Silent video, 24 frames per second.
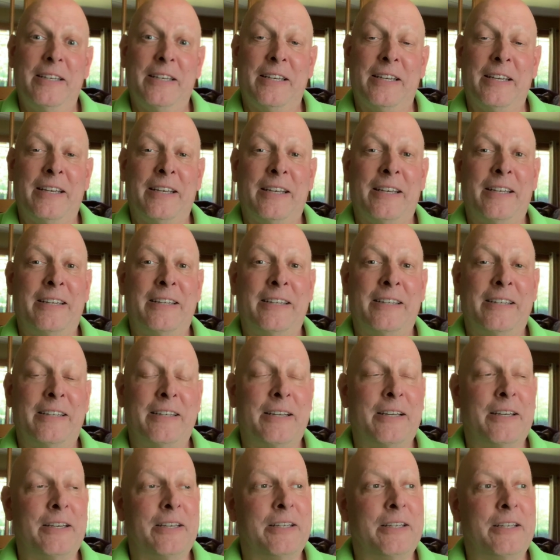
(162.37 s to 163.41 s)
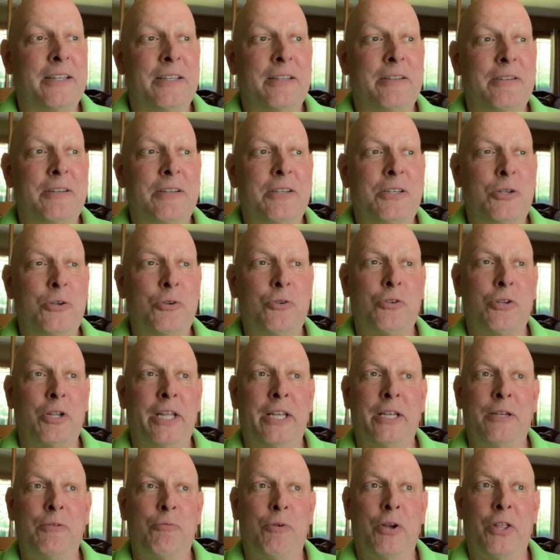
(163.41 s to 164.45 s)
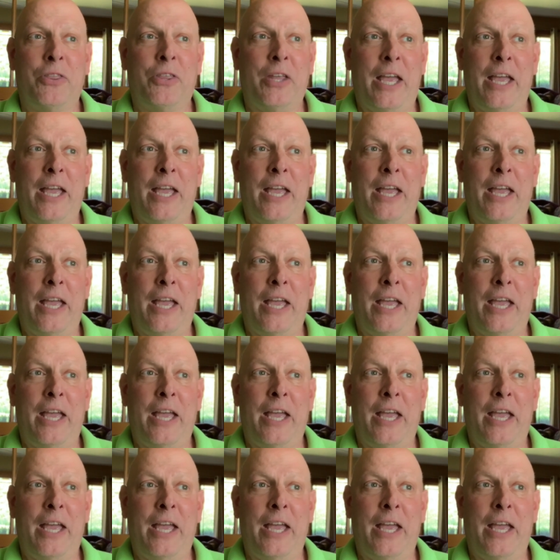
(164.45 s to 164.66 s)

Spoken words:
and usually with